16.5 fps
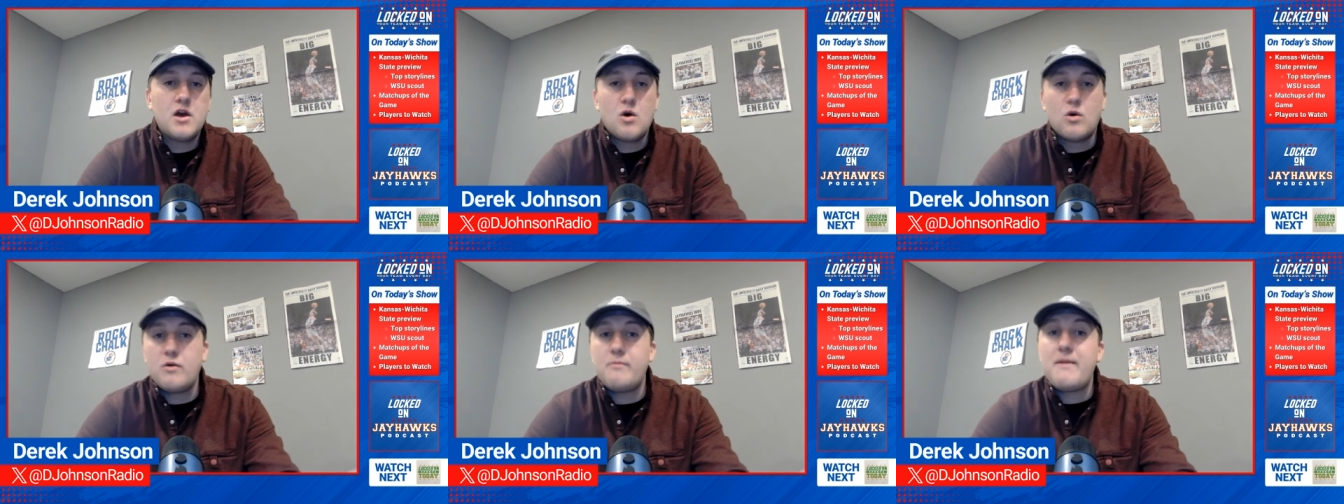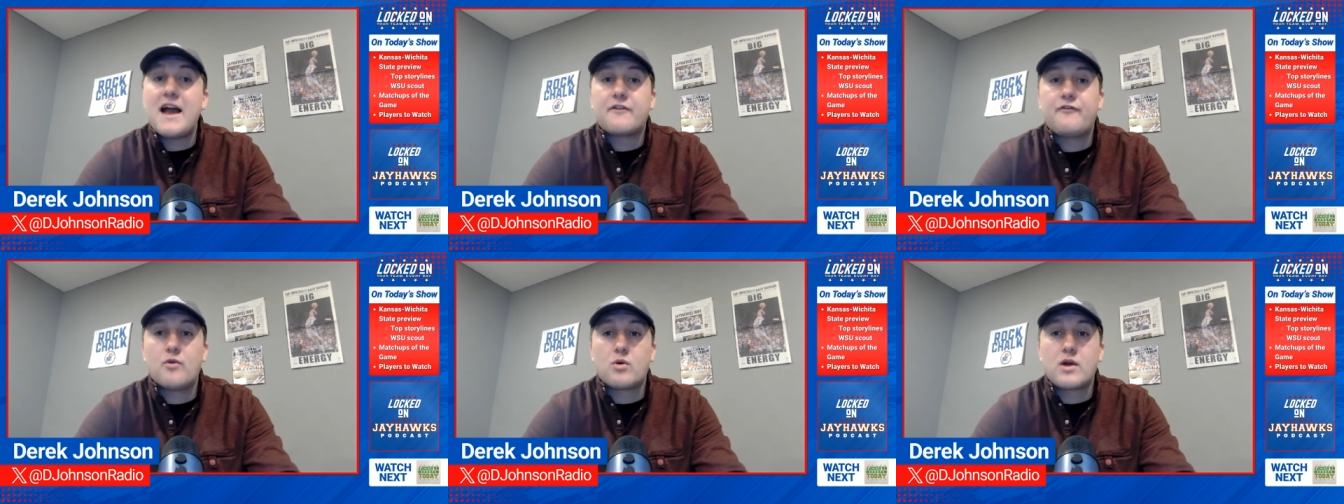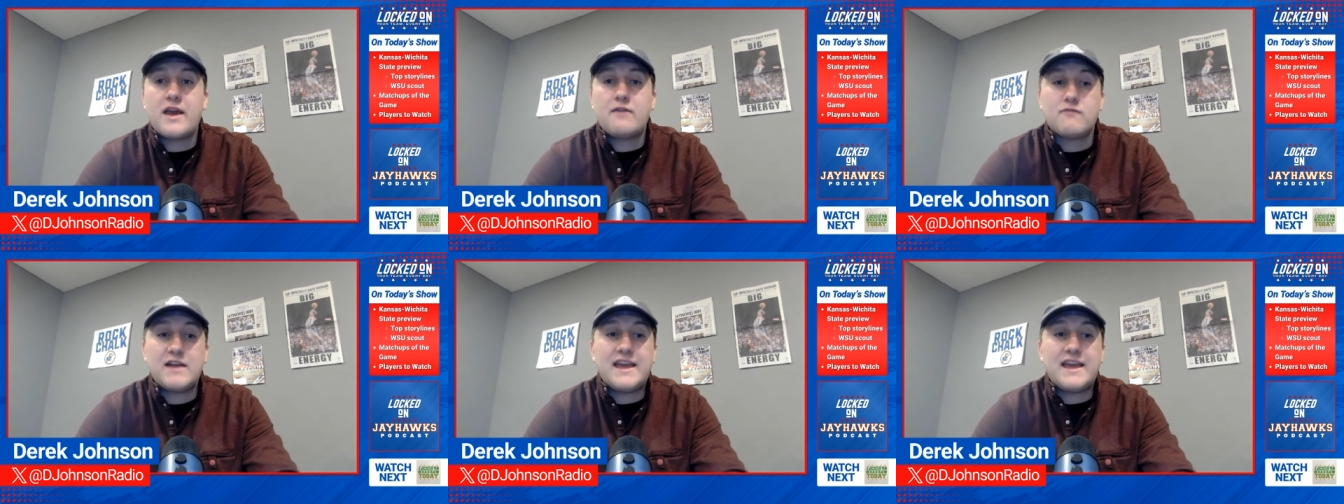We'll be back
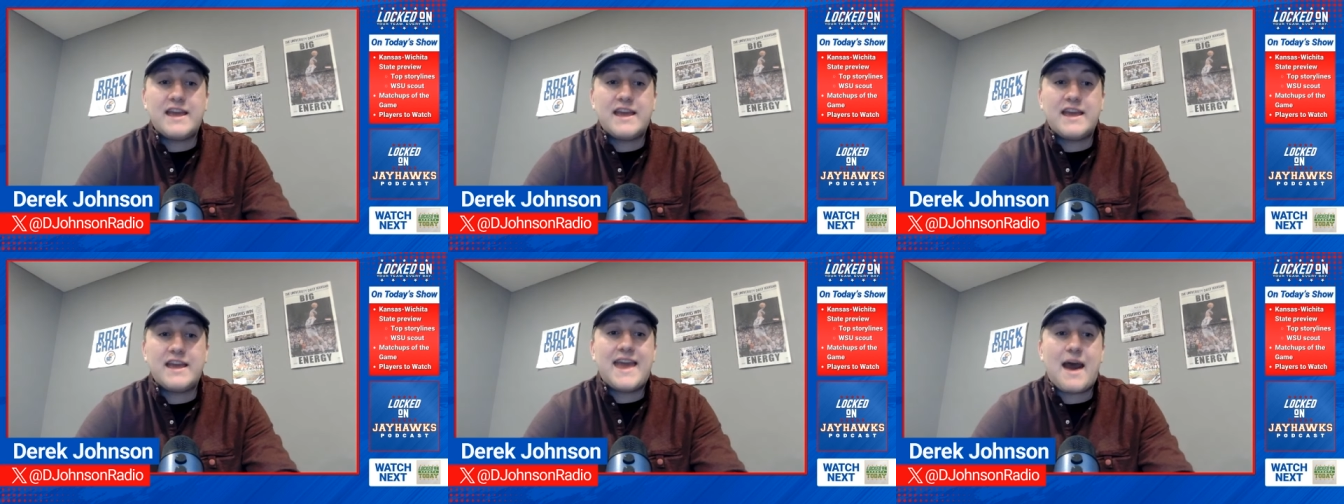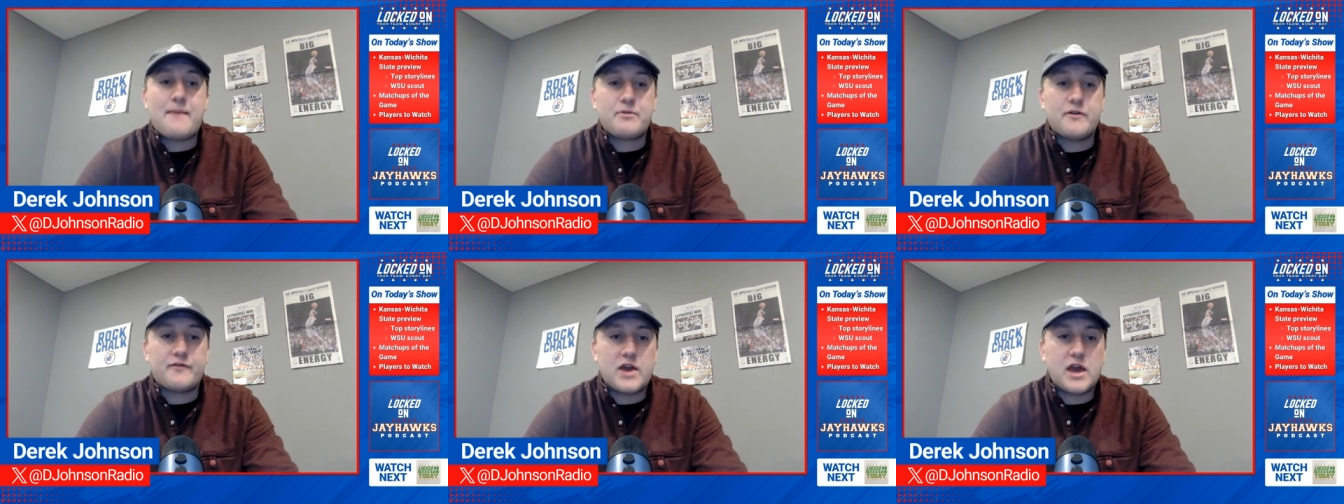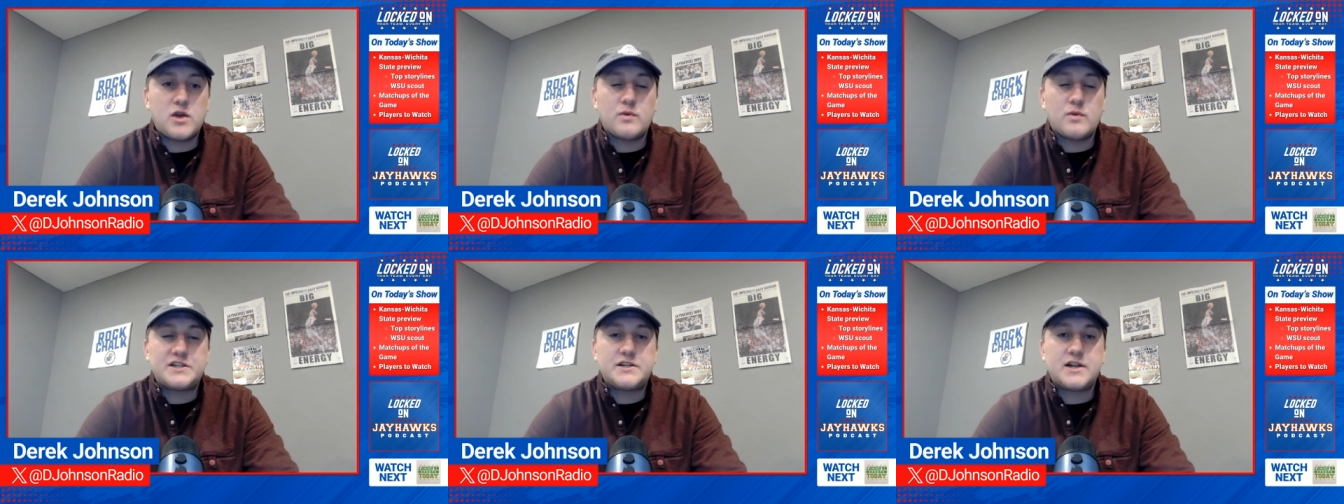for a recap of
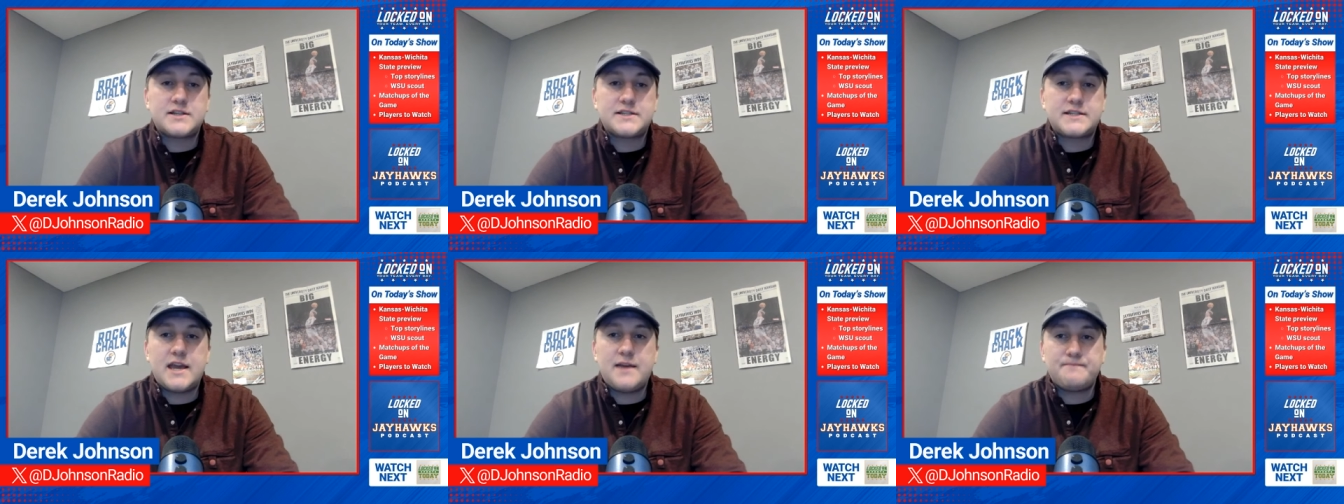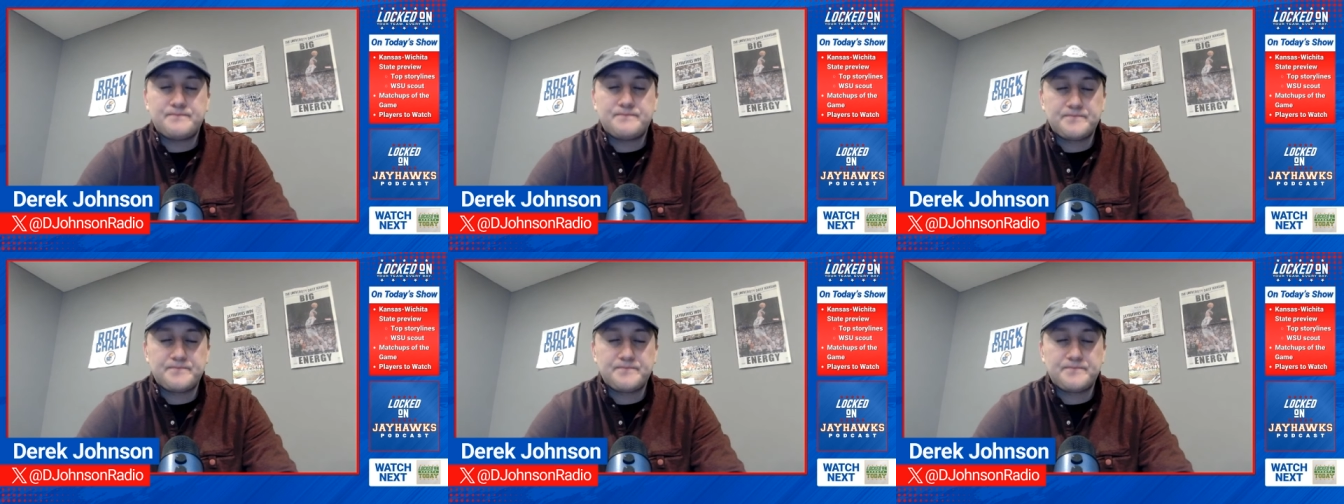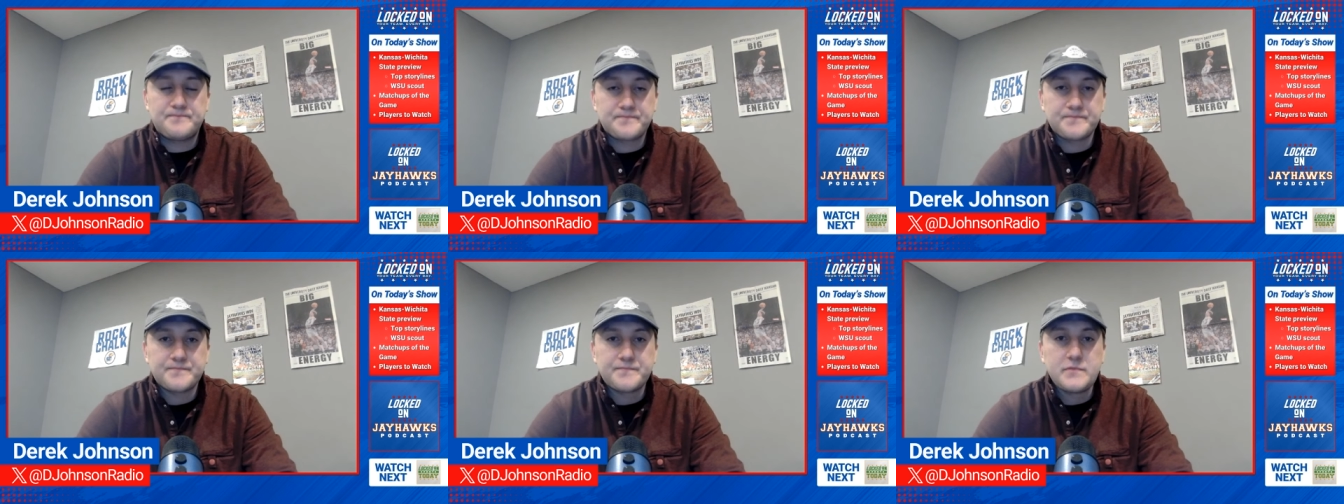KU Wichita State
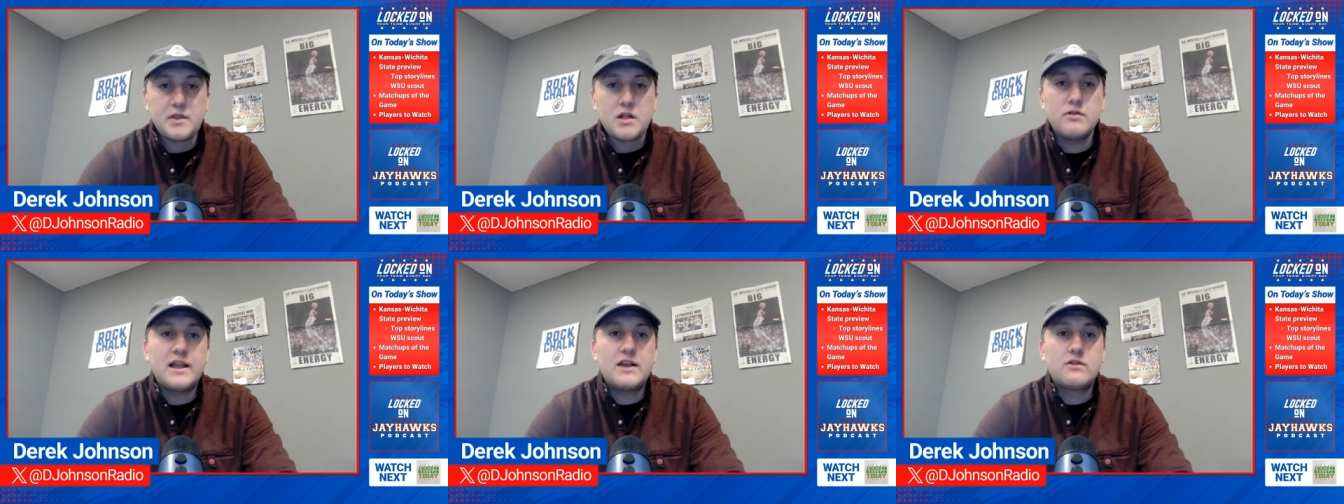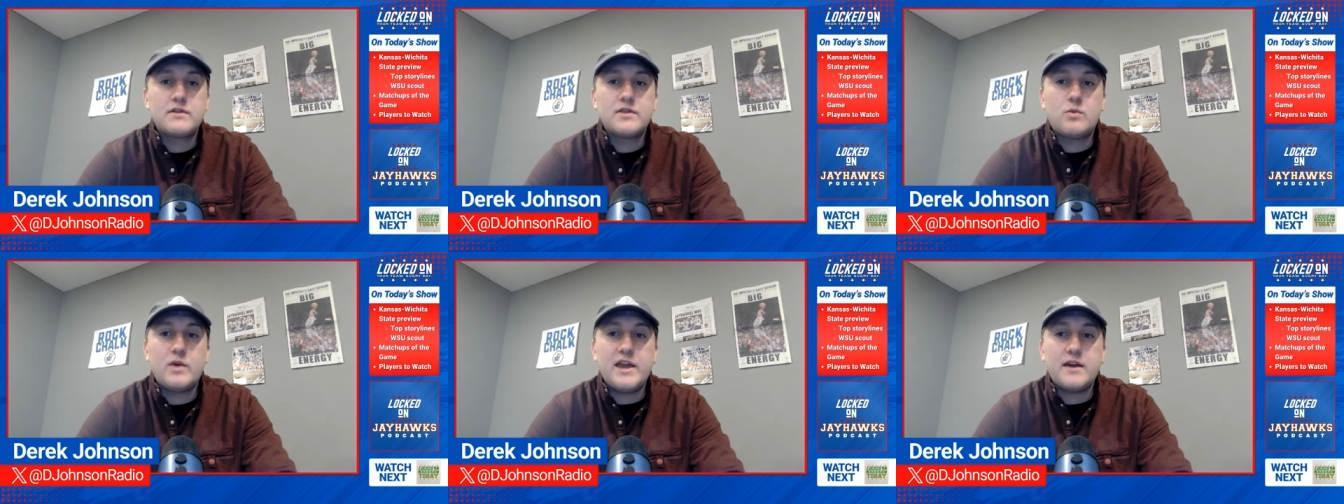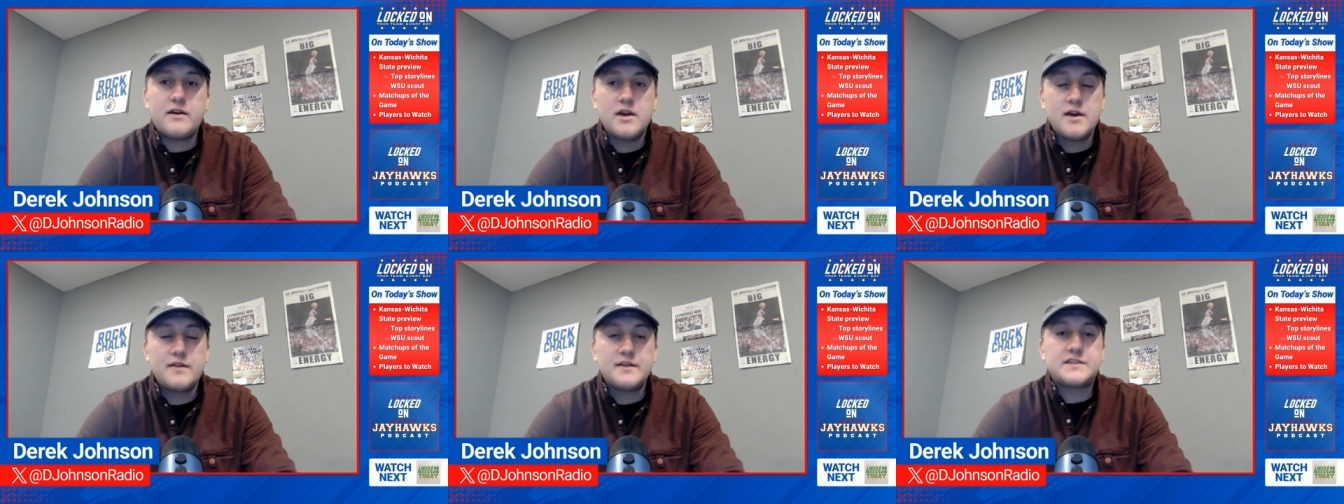later in the
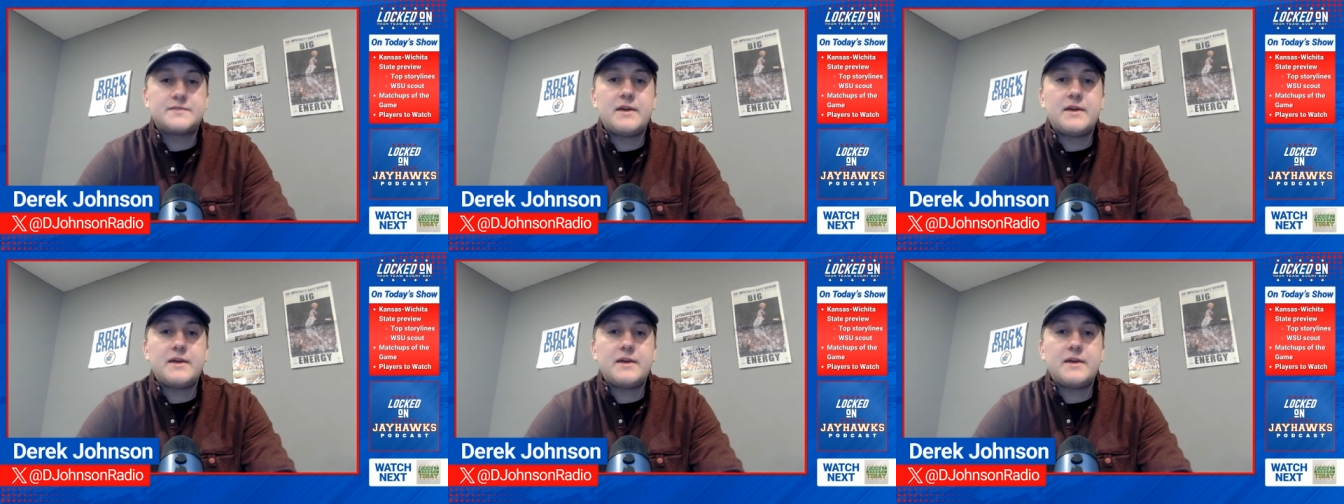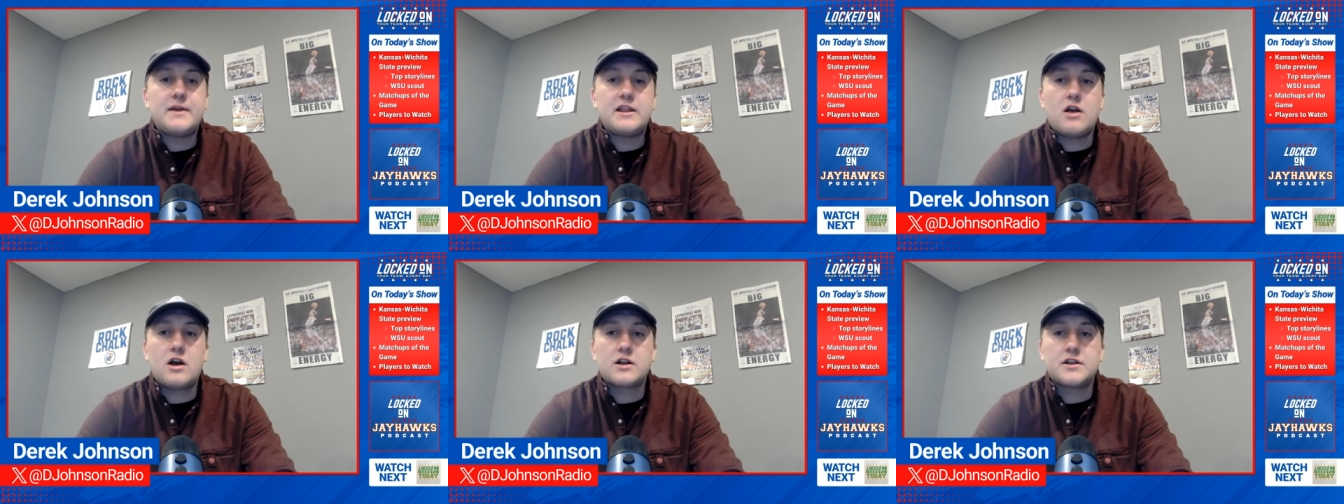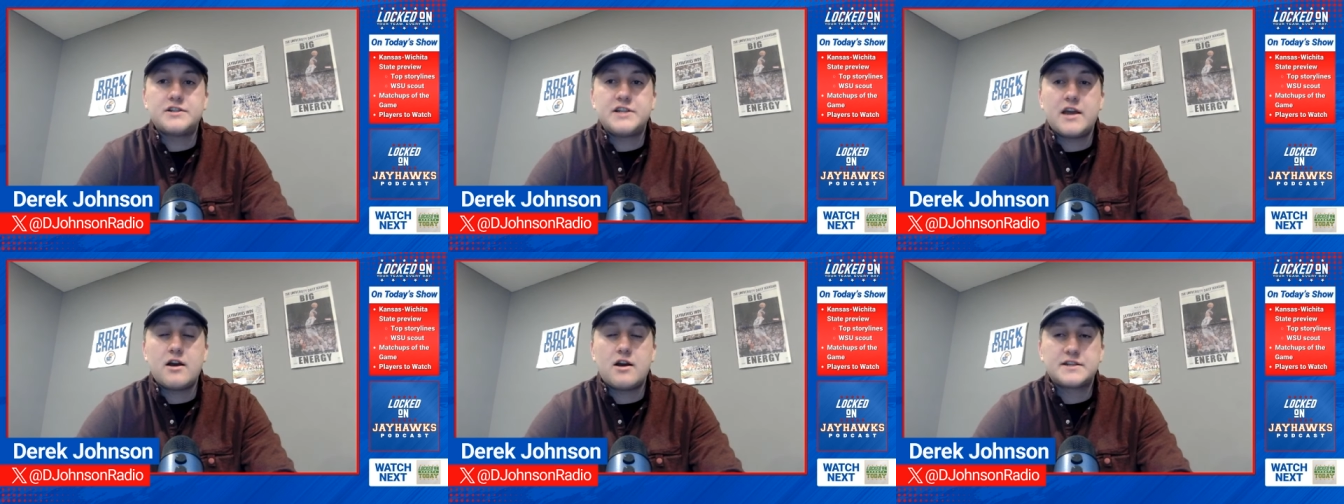week. This has been Locked on
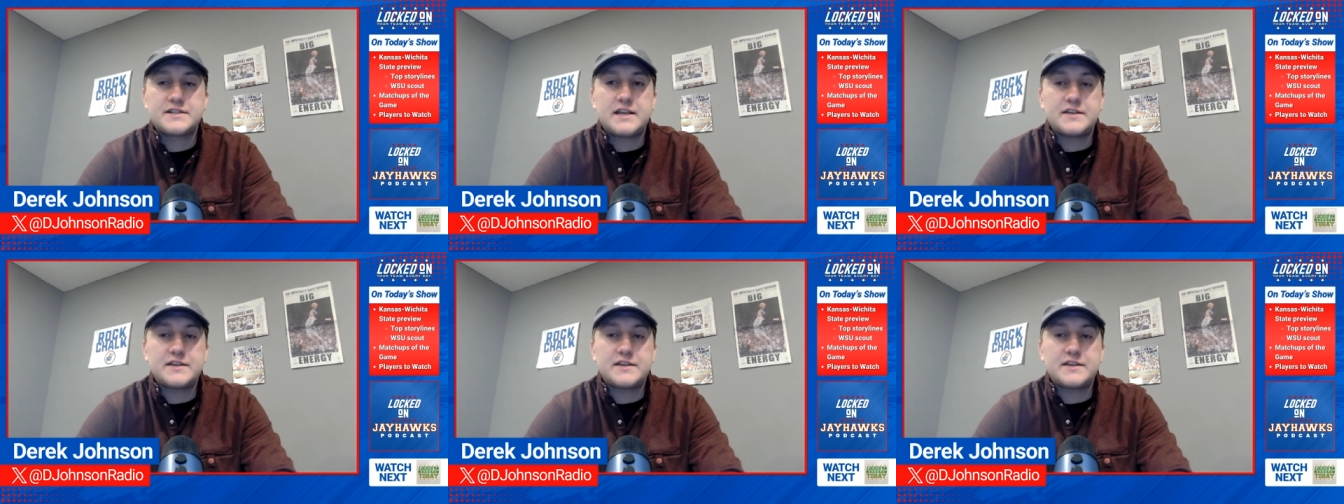Jayhawks.